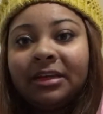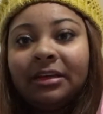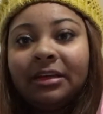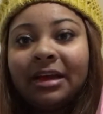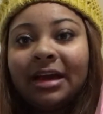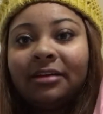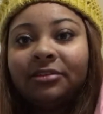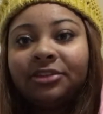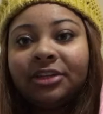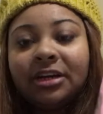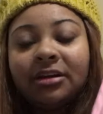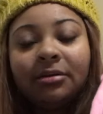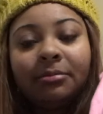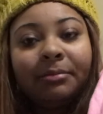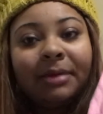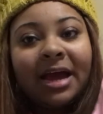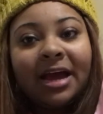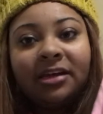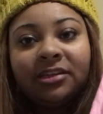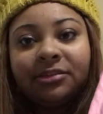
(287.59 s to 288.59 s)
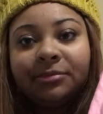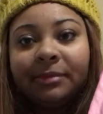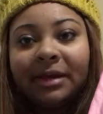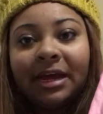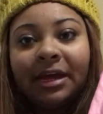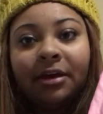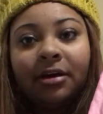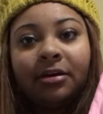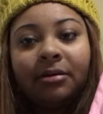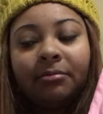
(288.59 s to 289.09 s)
not trying to bash
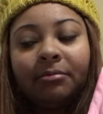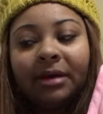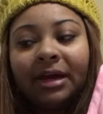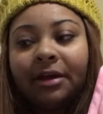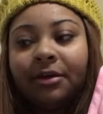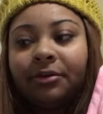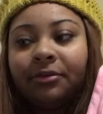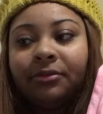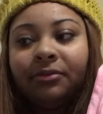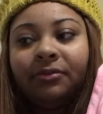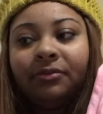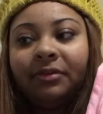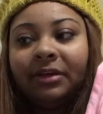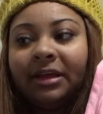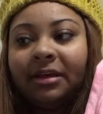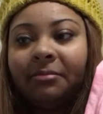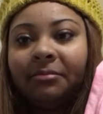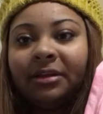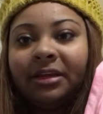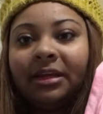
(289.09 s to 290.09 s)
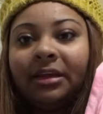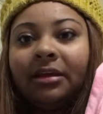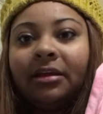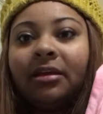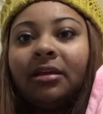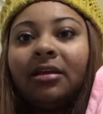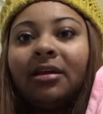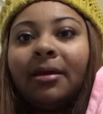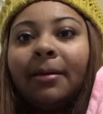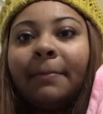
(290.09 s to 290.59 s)
my own family,
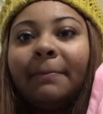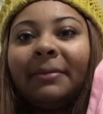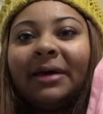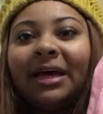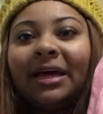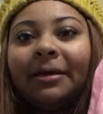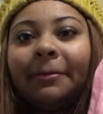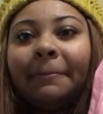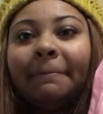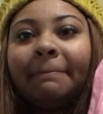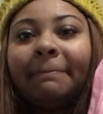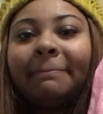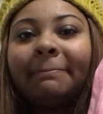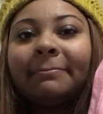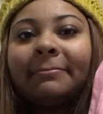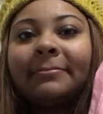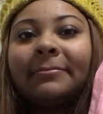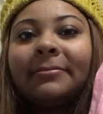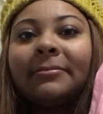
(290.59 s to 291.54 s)
but